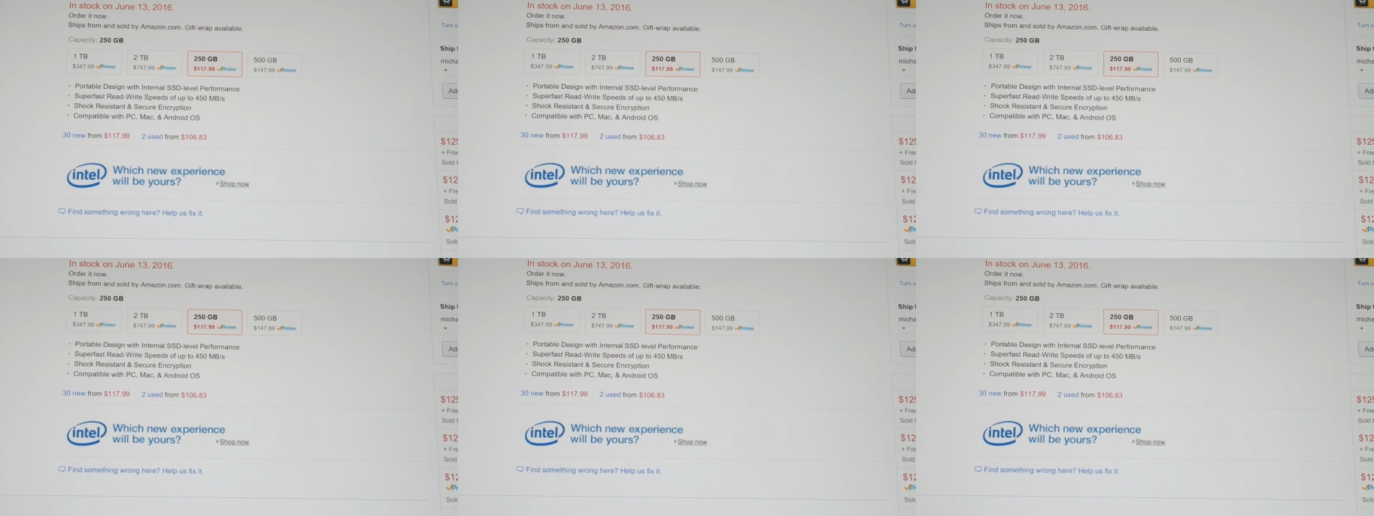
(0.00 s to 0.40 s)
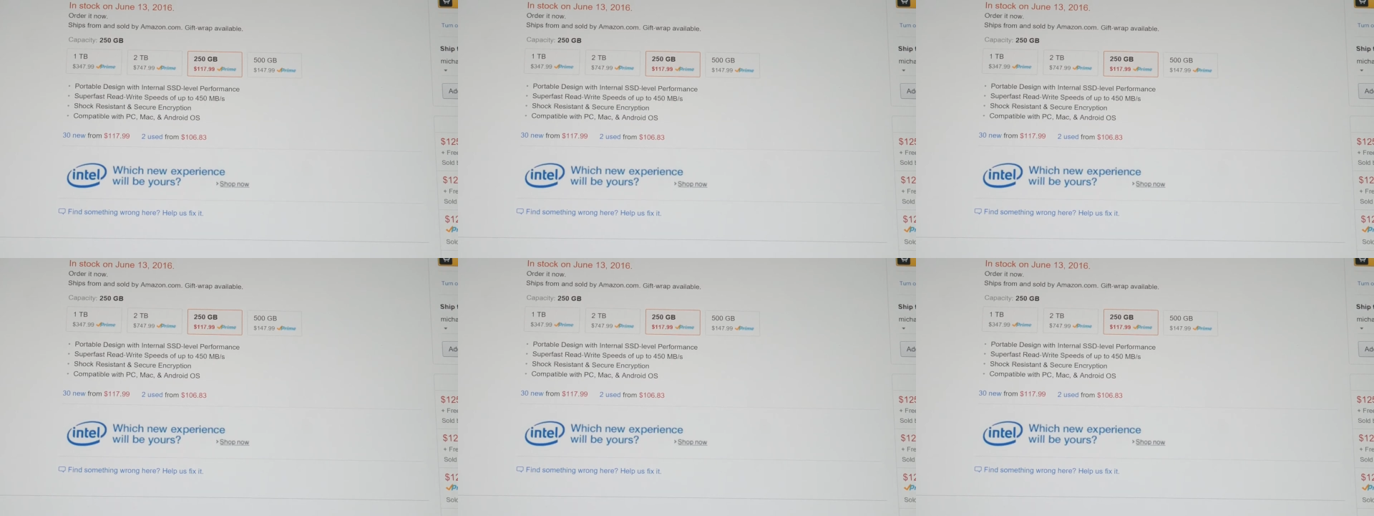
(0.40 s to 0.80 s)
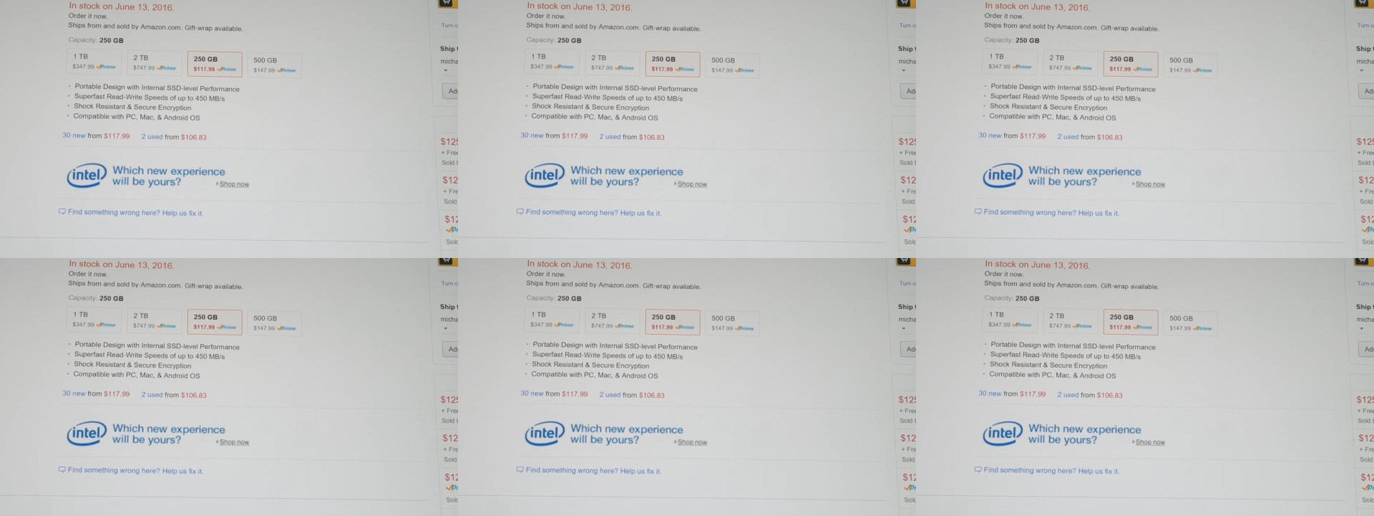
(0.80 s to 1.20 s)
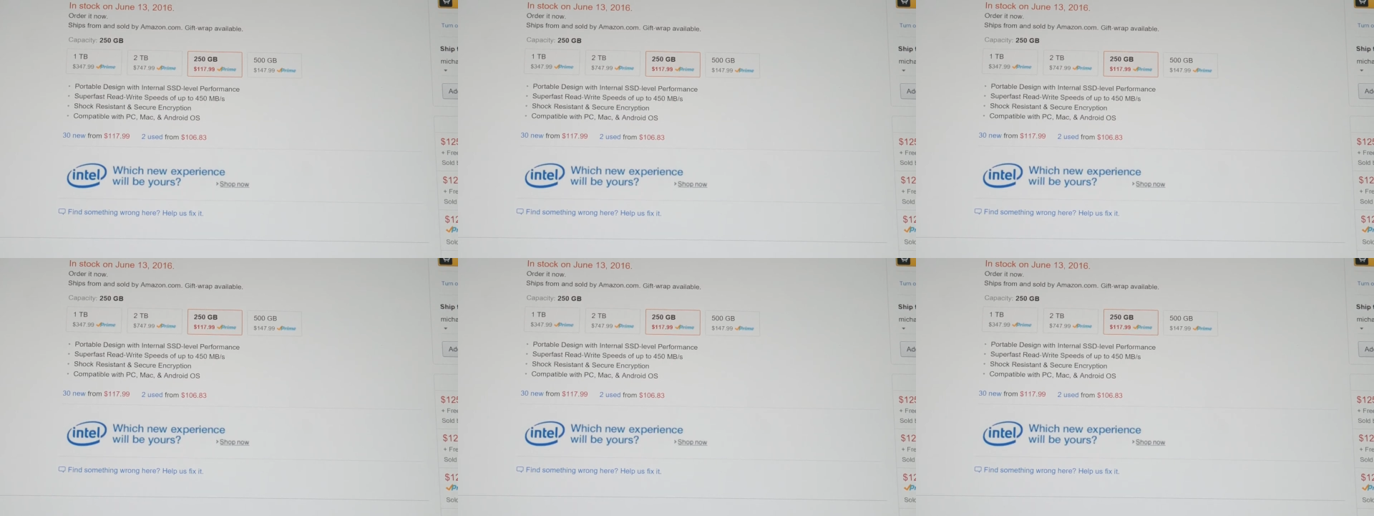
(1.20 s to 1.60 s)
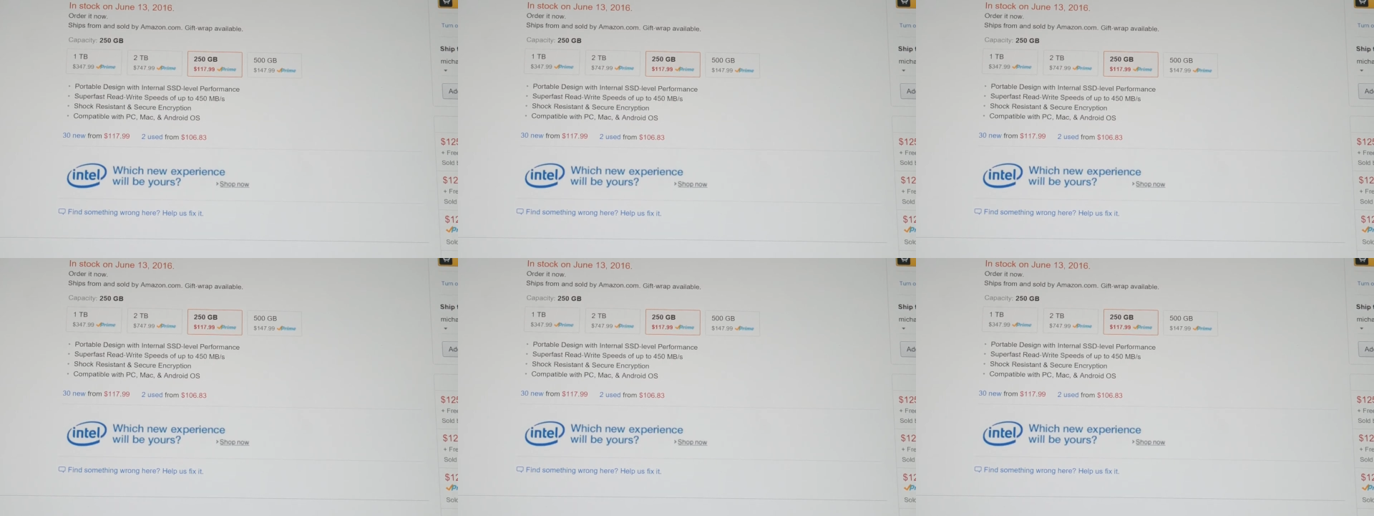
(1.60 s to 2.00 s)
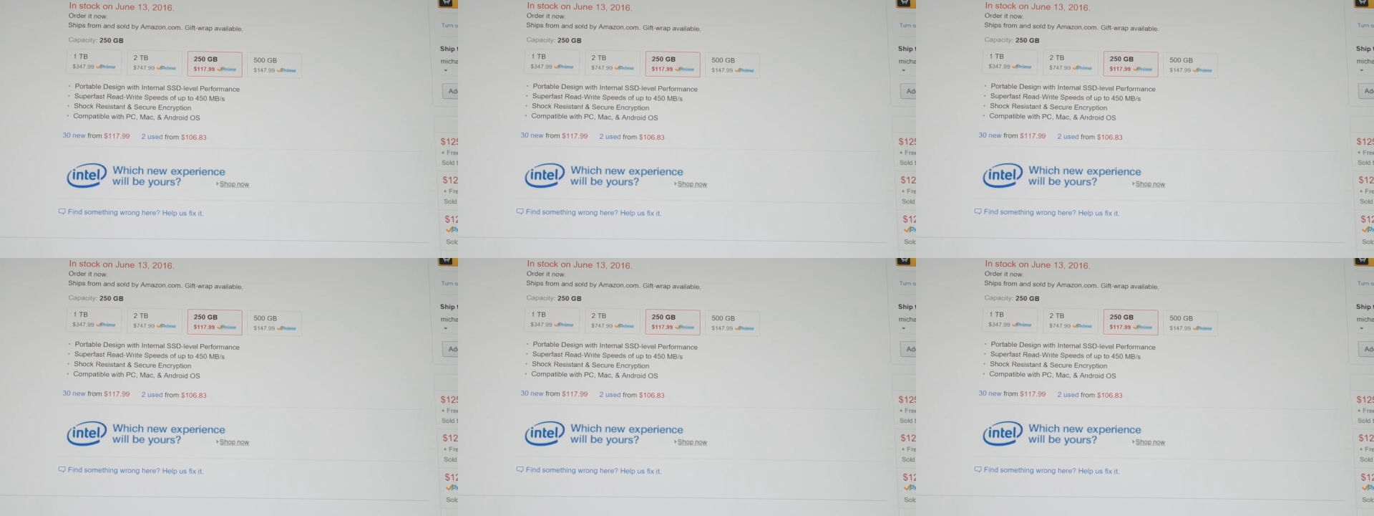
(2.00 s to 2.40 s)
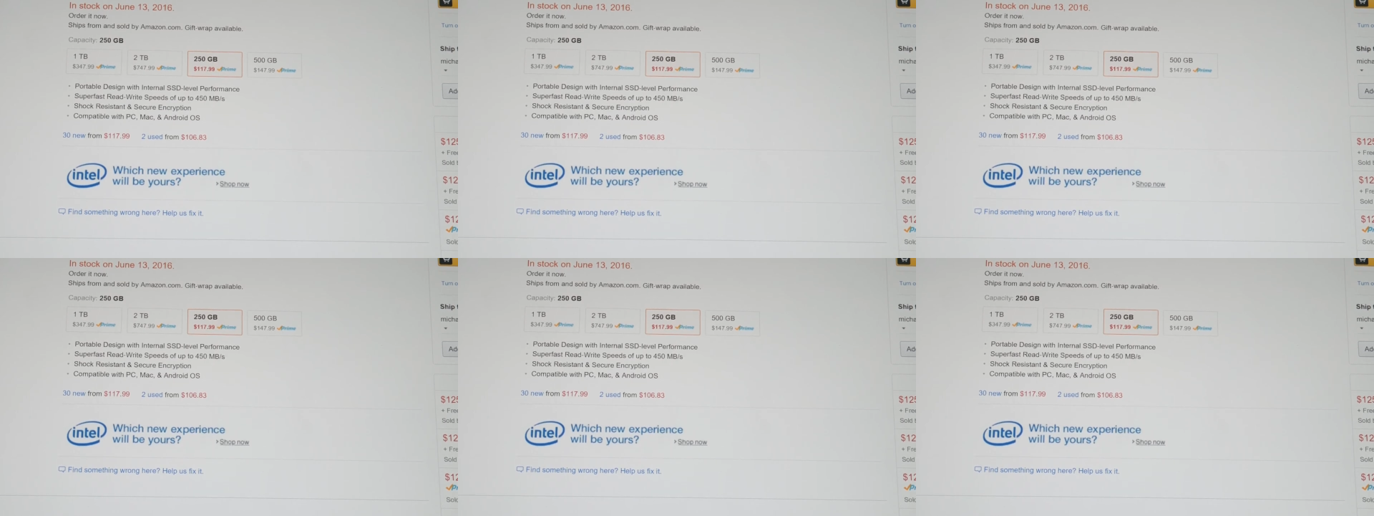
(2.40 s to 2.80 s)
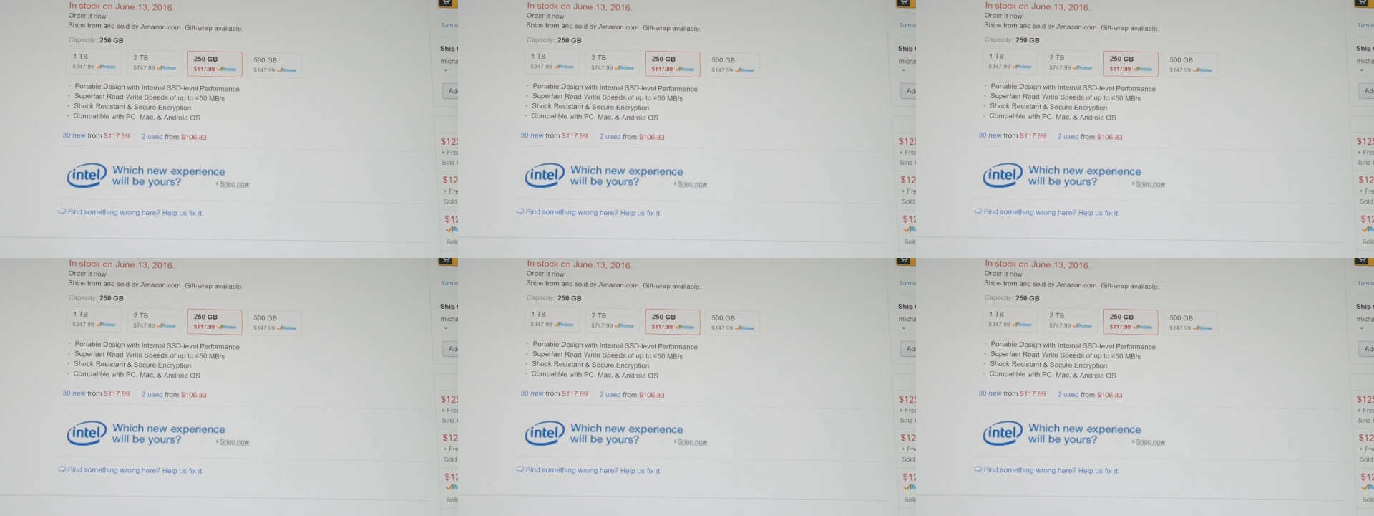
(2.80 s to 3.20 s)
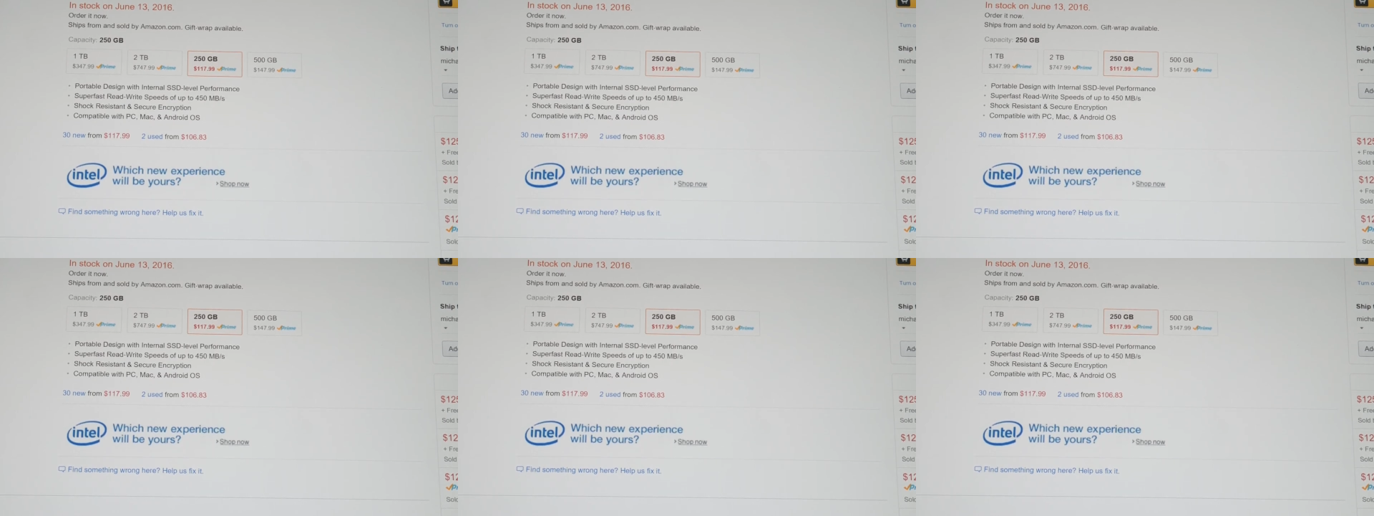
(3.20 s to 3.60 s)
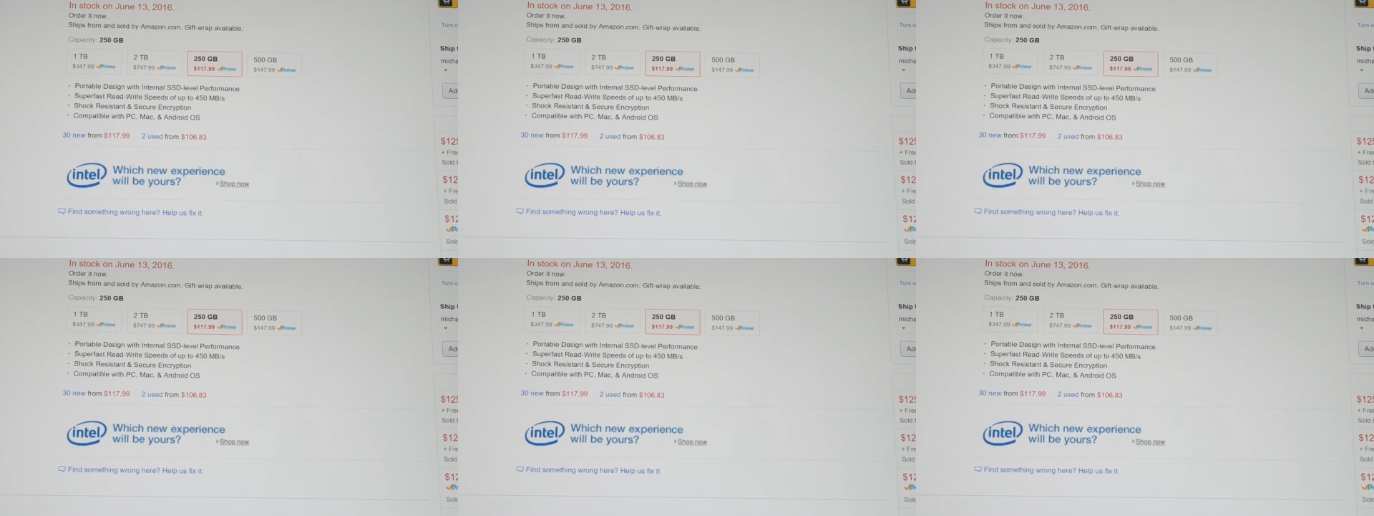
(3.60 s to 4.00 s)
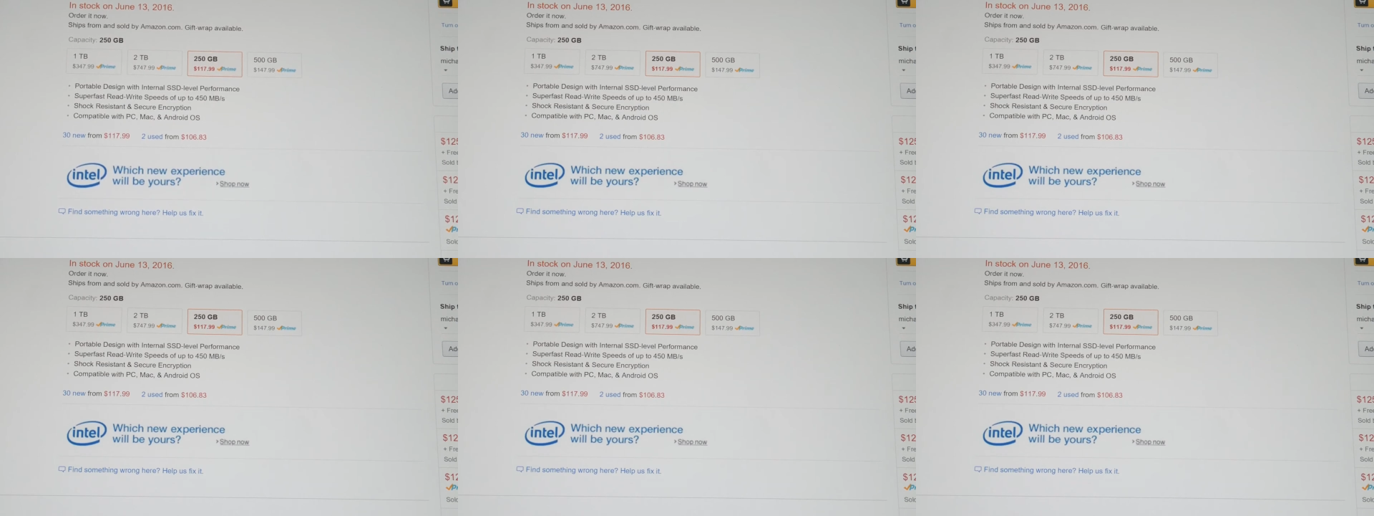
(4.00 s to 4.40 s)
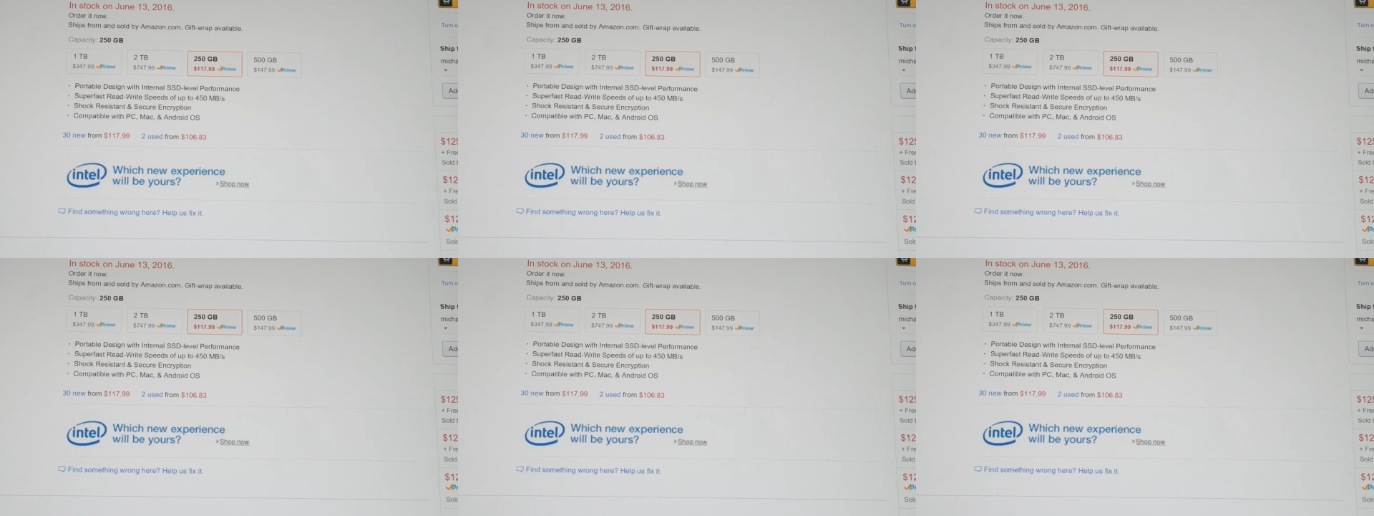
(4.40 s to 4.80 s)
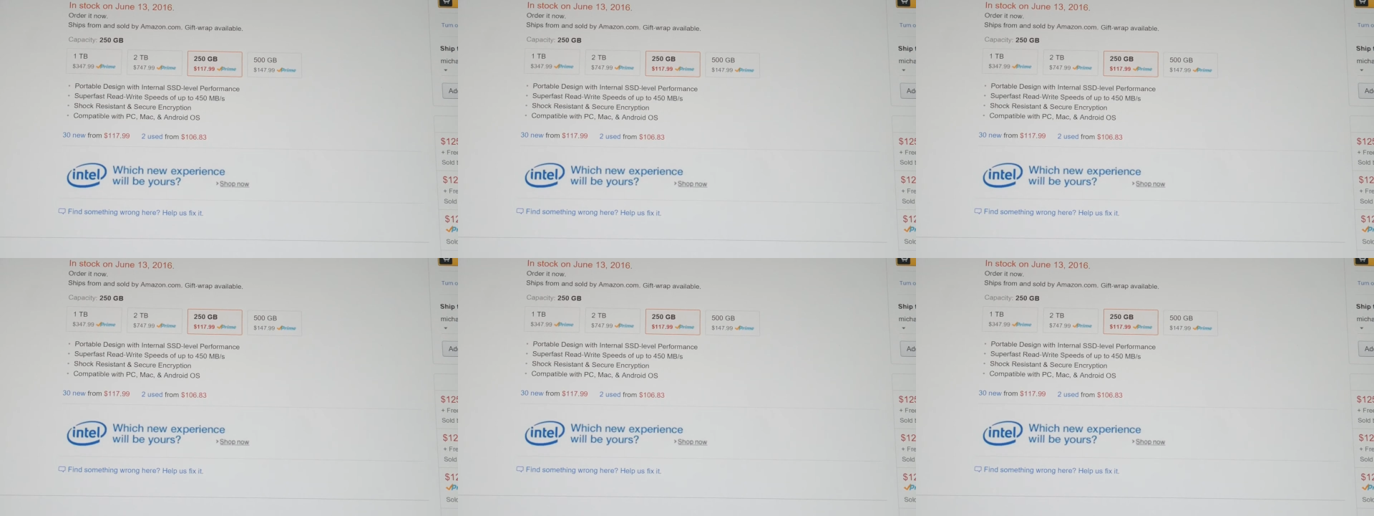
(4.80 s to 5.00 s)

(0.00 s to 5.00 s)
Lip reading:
No face is visible, so there are no lips to read.